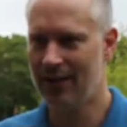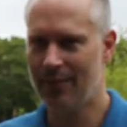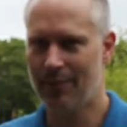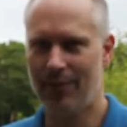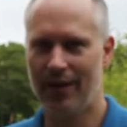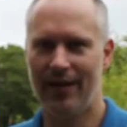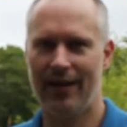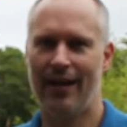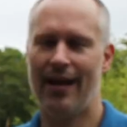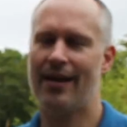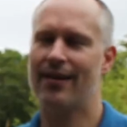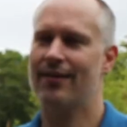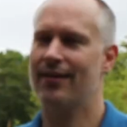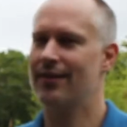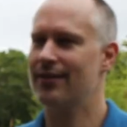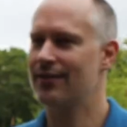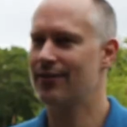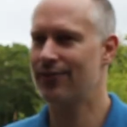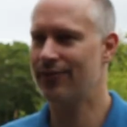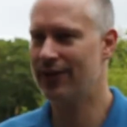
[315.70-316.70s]
but
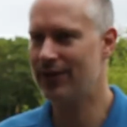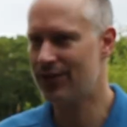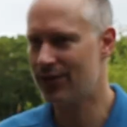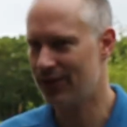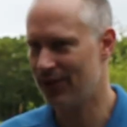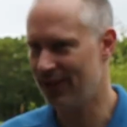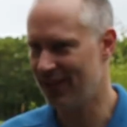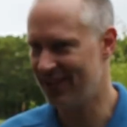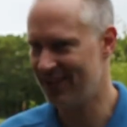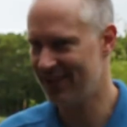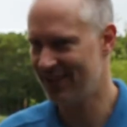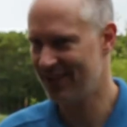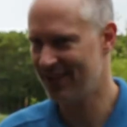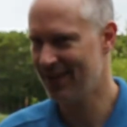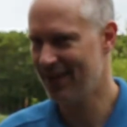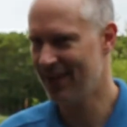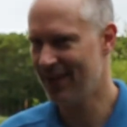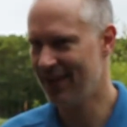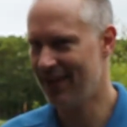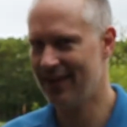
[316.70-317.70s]
it's featureless,
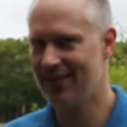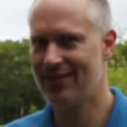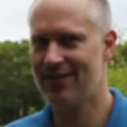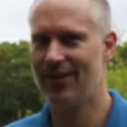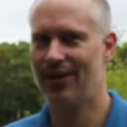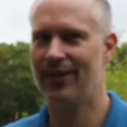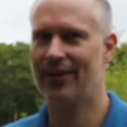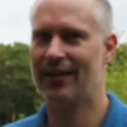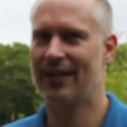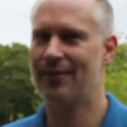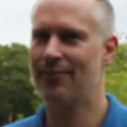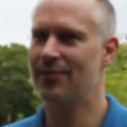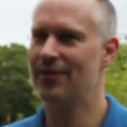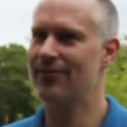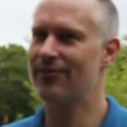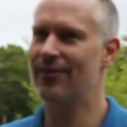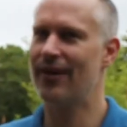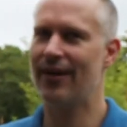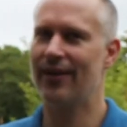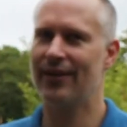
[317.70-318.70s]
and so it can be
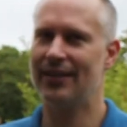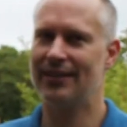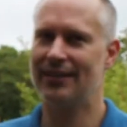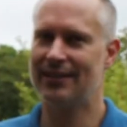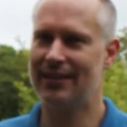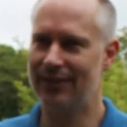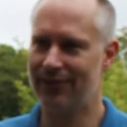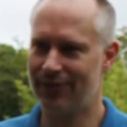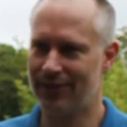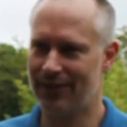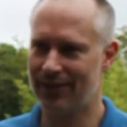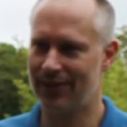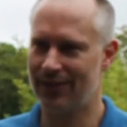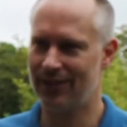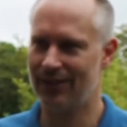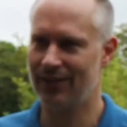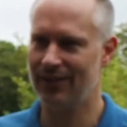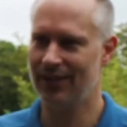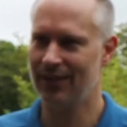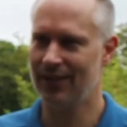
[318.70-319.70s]
very
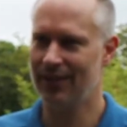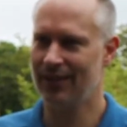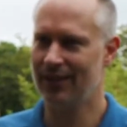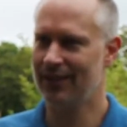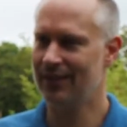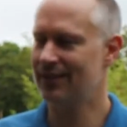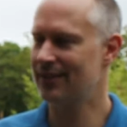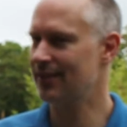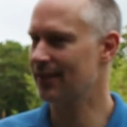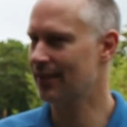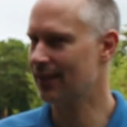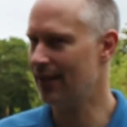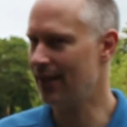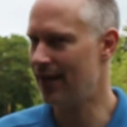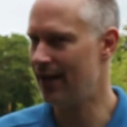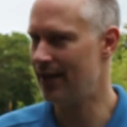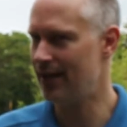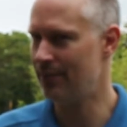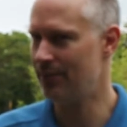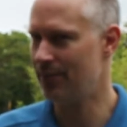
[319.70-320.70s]
difficult to
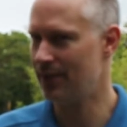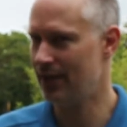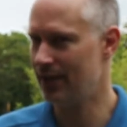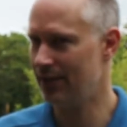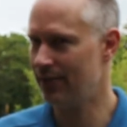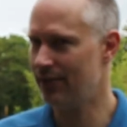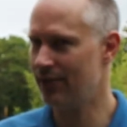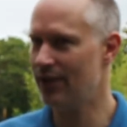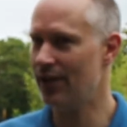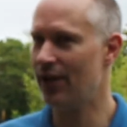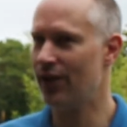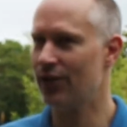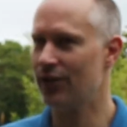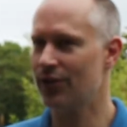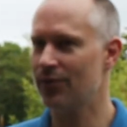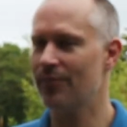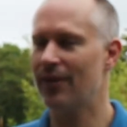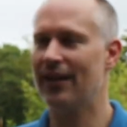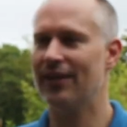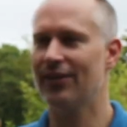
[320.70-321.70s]
climb, even though
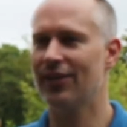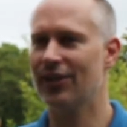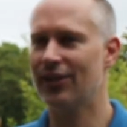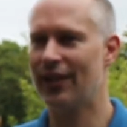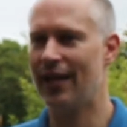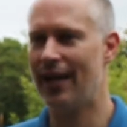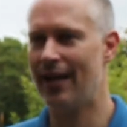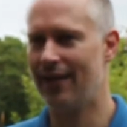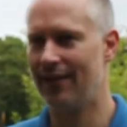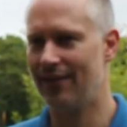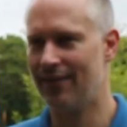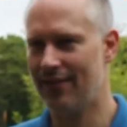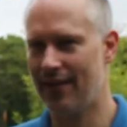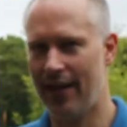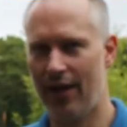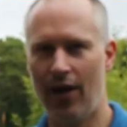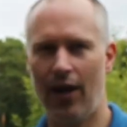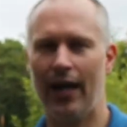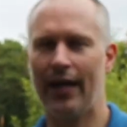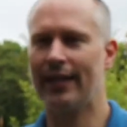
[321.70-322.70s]
you might look at it and
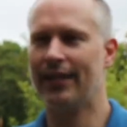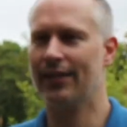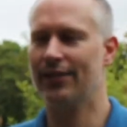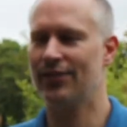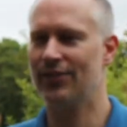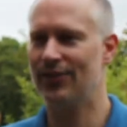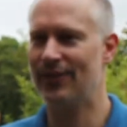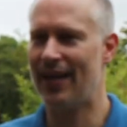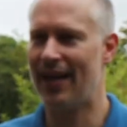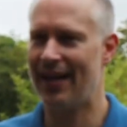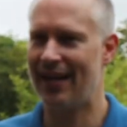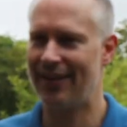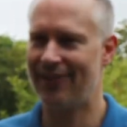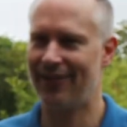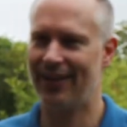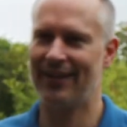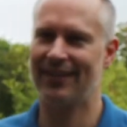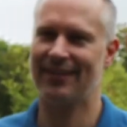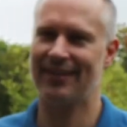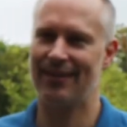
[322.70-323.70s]
say, oh, I can do that, I've
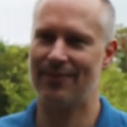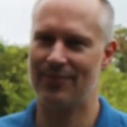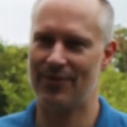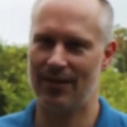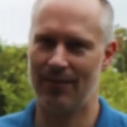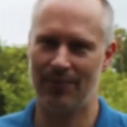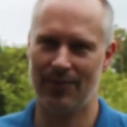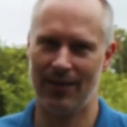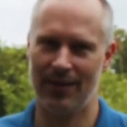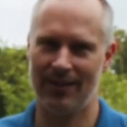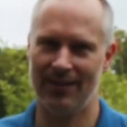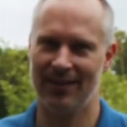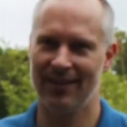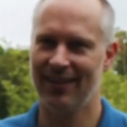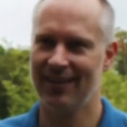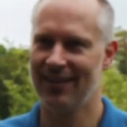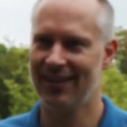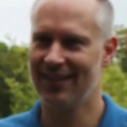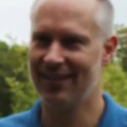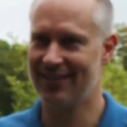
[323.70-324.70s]
hiked up something
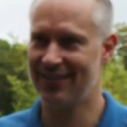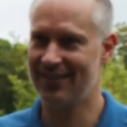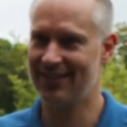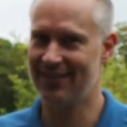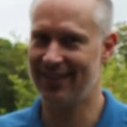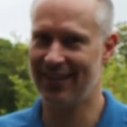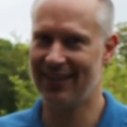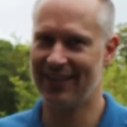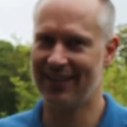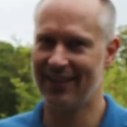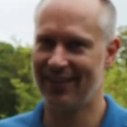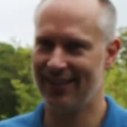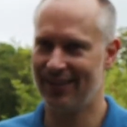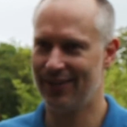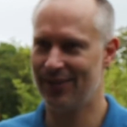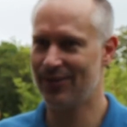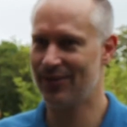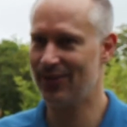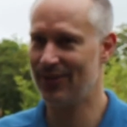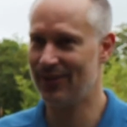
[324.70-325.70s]
just like it.
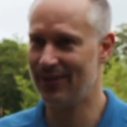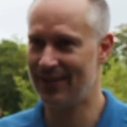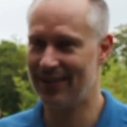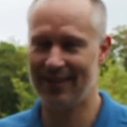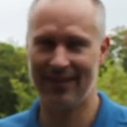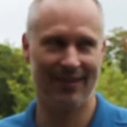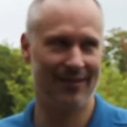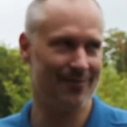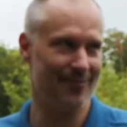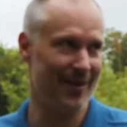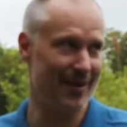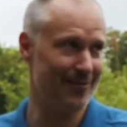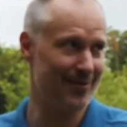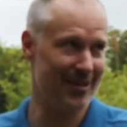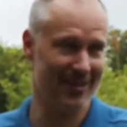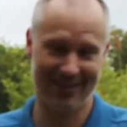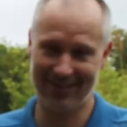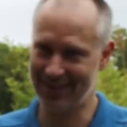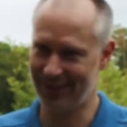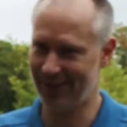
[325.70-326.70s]
The truth is,
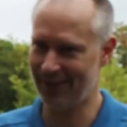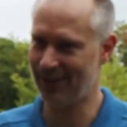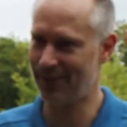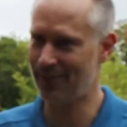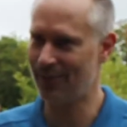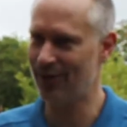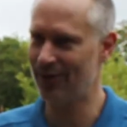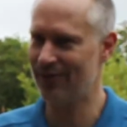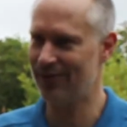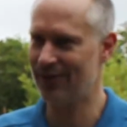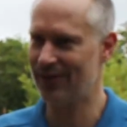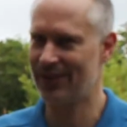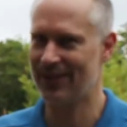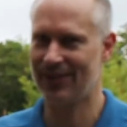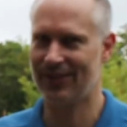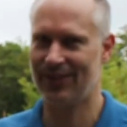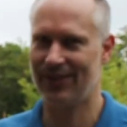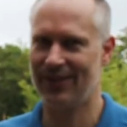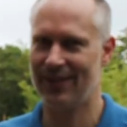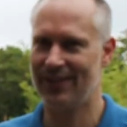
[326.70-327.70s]
maybe it's a little more
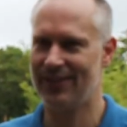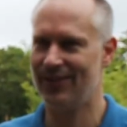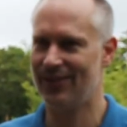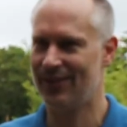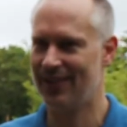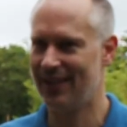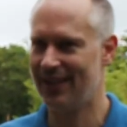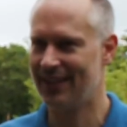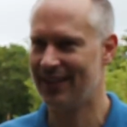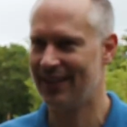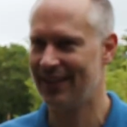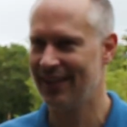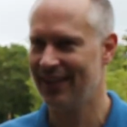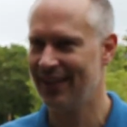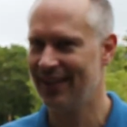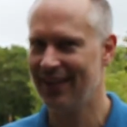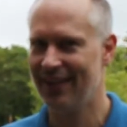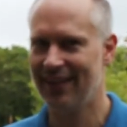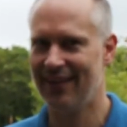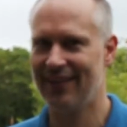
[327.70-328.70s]
vertical than you think,
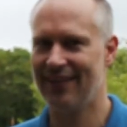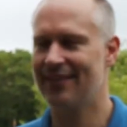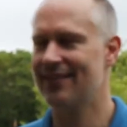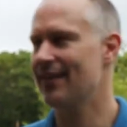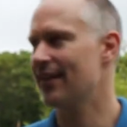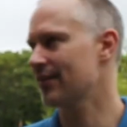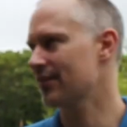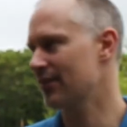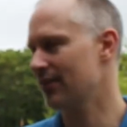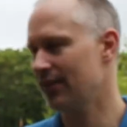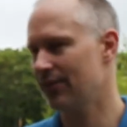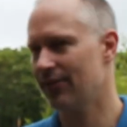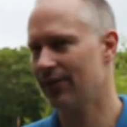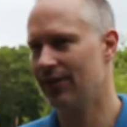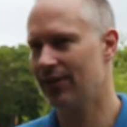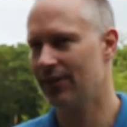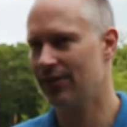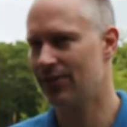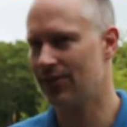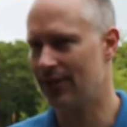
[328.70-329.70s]
and it's actually
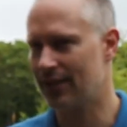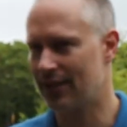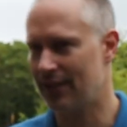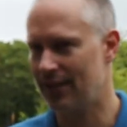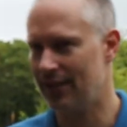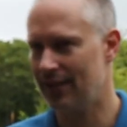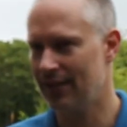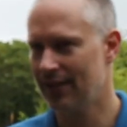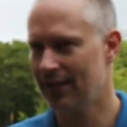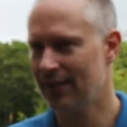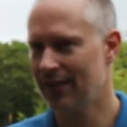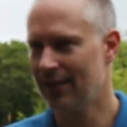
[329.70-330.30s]
really tricky.